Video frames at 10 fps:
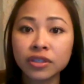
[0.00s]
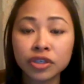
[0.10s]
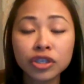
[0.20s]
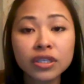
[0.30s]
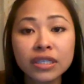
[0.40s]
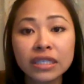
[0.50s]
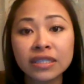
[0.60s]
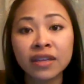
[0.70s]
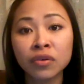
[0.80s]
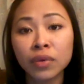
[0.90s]
the nurses,
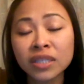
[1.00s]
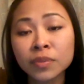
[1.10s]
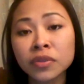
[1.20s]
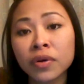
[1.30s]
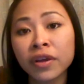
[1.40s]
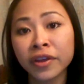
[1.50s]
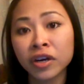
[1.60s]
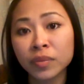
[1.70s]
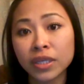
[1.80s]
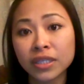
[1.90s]
and the respiratory
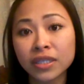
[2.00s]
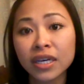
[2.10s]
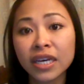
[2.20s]
therapists